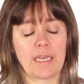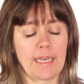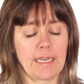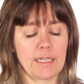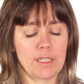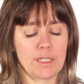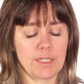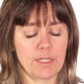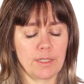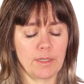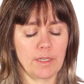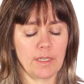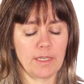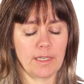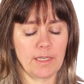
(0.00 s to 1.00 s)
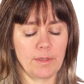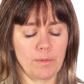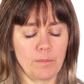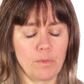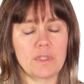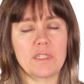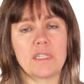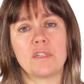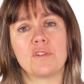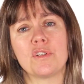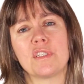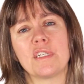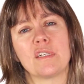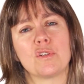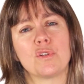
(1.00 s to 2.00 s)
And what's
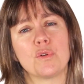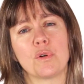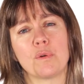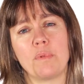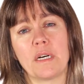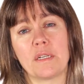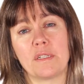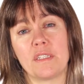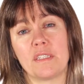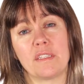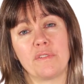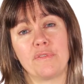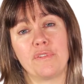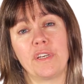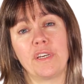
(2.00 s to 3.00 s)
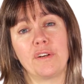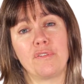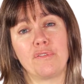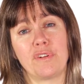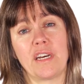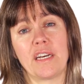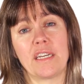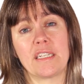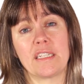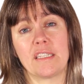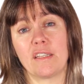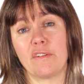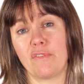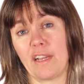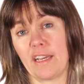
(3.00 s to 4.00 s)
interesting to talk about is the fear, fright,
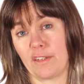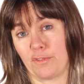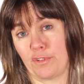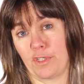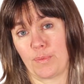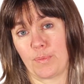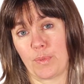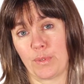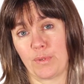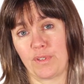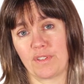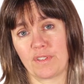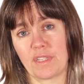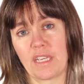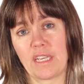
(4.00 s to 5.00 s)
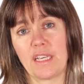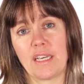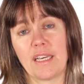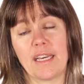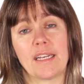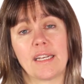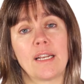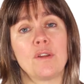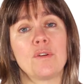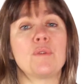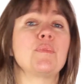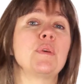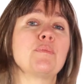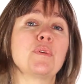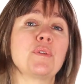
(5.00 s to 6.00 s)
and the flight response. And a lot
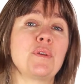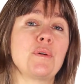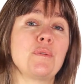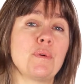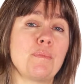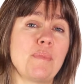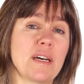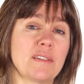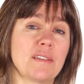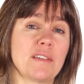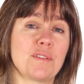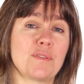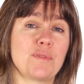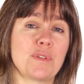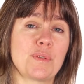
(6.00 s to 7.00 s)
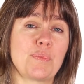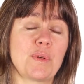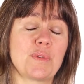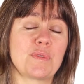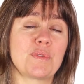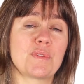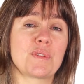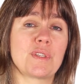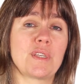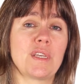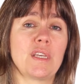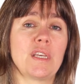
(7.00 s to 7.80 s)
of people know about this response.